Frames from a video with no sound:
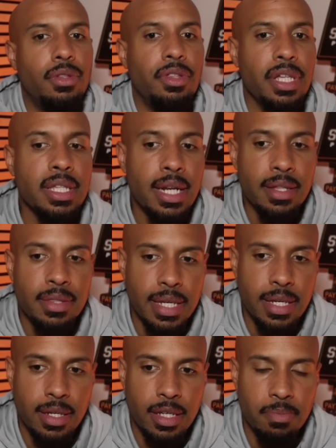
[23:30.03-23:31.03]
The thing that I
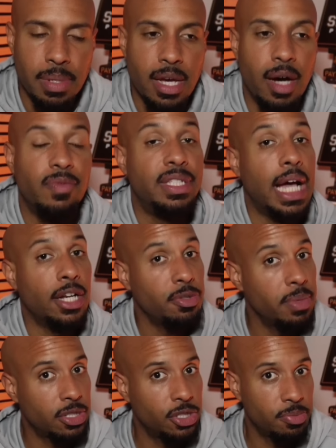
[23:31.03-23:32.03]
think could be of
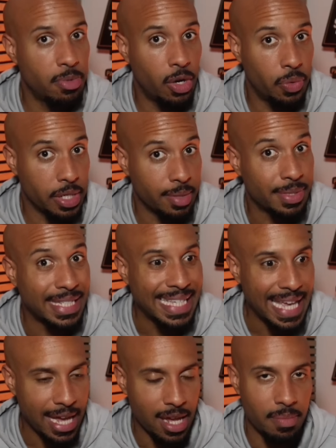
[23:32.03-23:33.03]
detriment to Jamaal Williams'
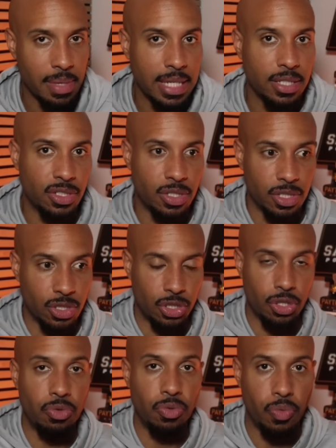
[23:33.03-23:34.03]
game is the
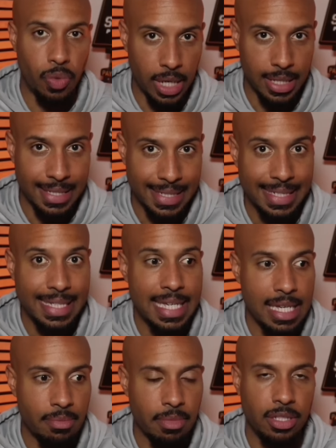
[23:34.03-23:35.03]
zone run
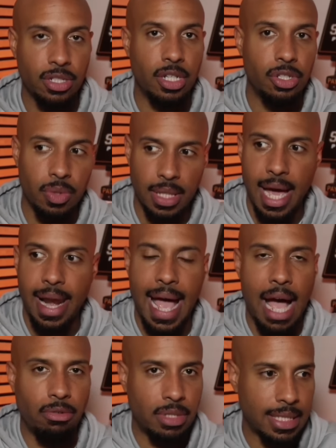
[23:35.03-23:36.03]
scheme that's going to do a lot of
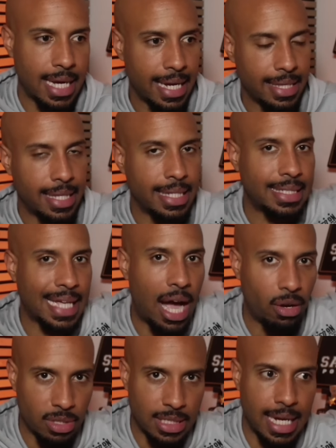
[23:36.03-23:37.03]
outside this,
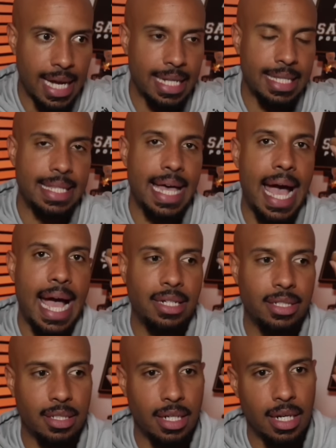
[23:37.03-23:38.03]
outside
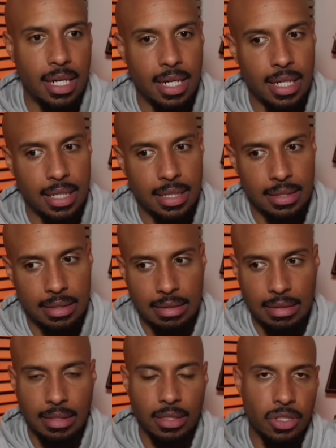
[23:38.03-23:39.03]
that,
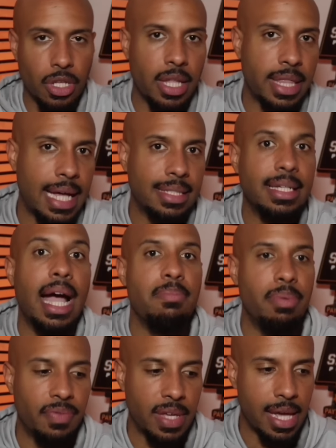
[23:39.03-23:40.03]
that
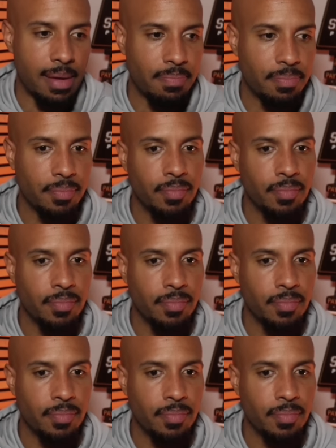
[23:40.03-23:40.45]
type of game.